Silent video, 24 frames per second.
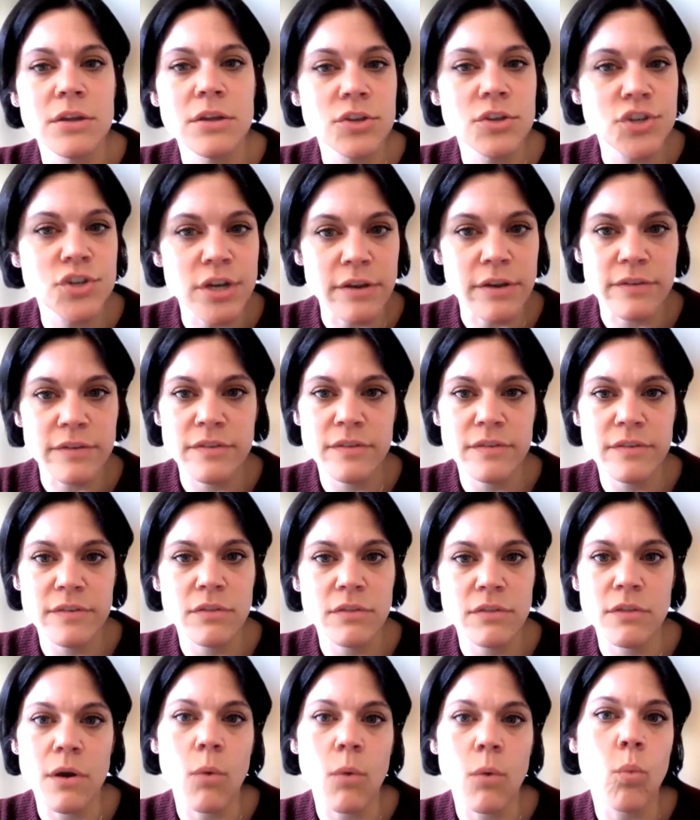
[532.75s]

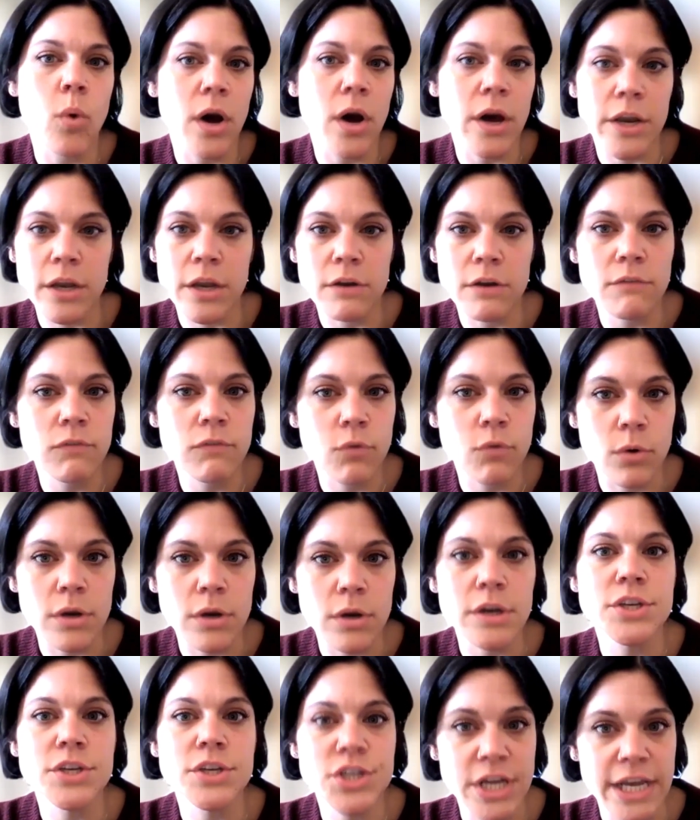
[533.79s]
just the 1 in
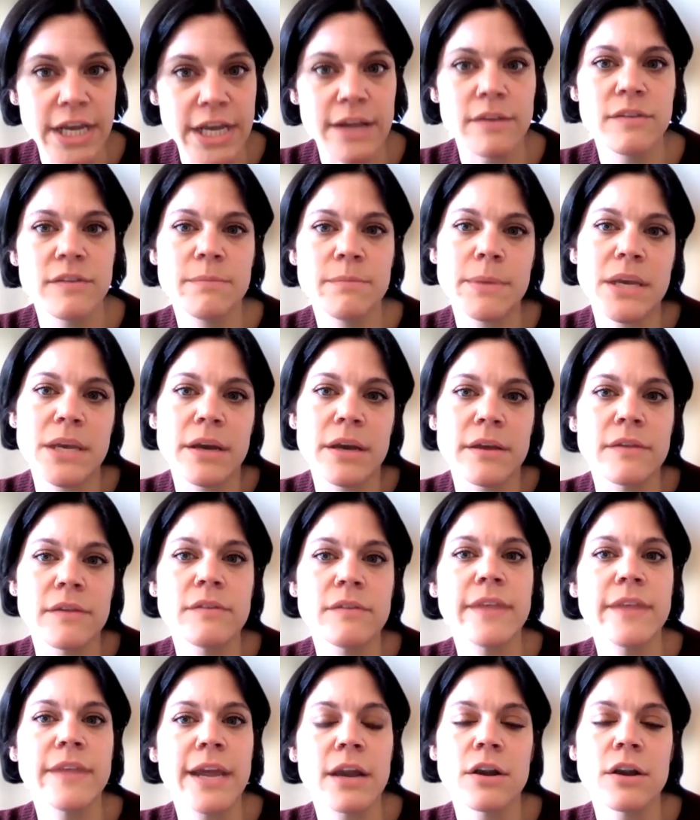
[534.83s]
4 chance,
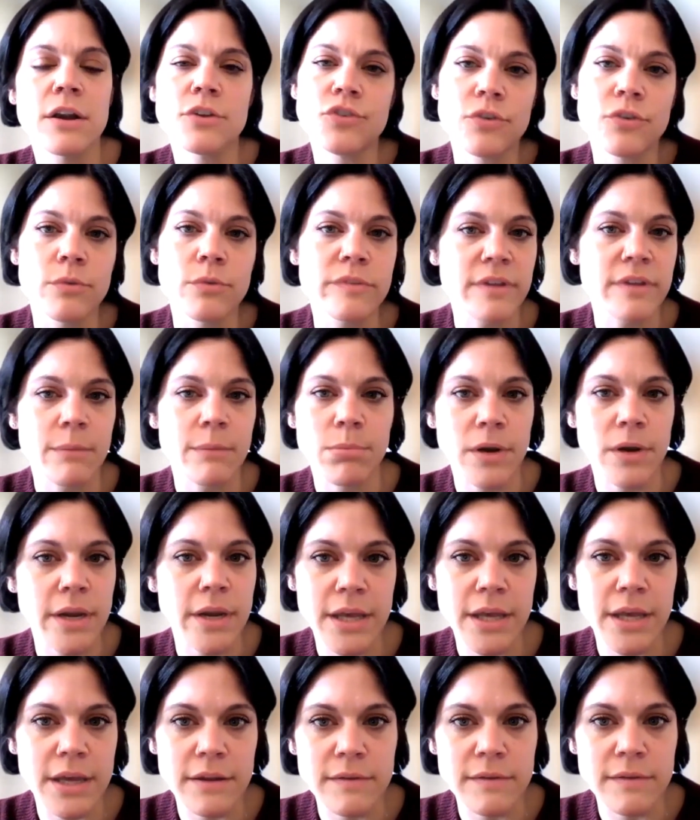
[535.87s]
because they are 2
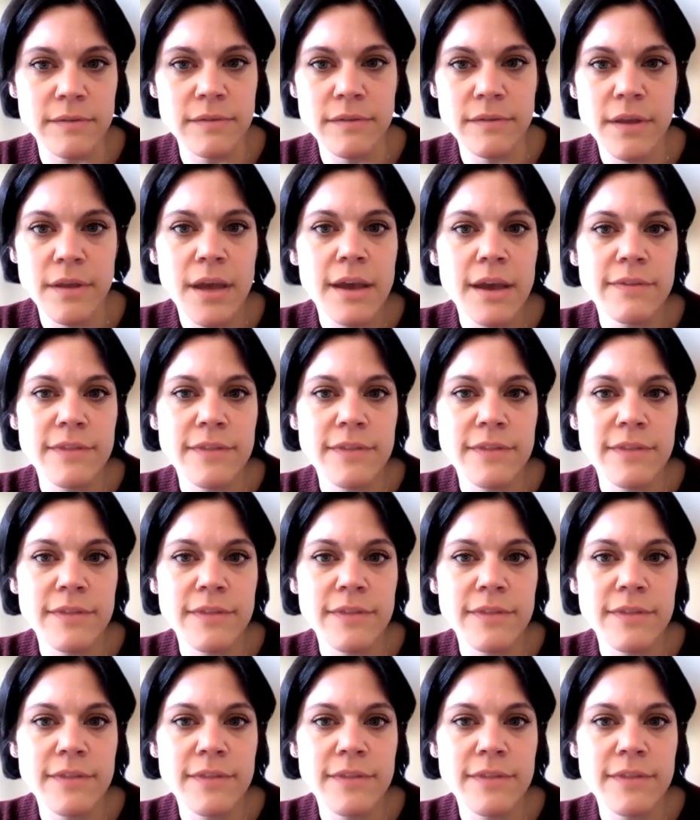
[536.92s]
separate kids.